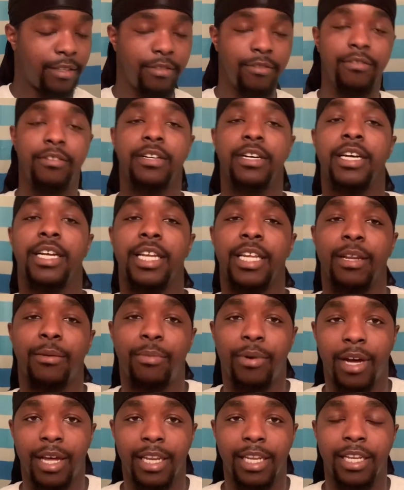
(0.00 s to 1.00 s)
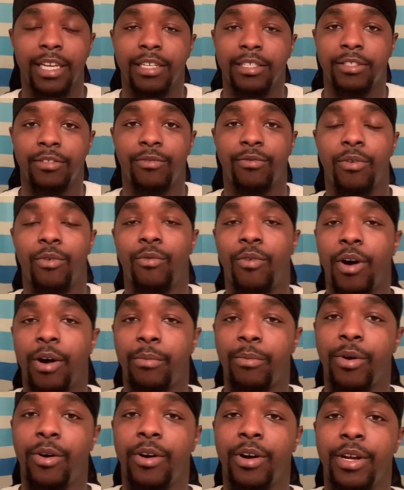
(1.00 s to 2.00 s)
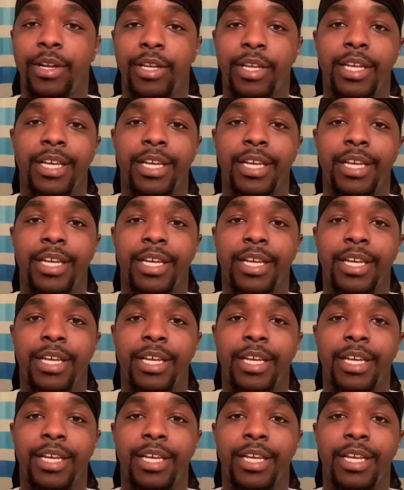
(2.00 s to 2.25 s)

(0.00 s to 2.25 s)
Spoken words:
you could get a polyester from Walmart,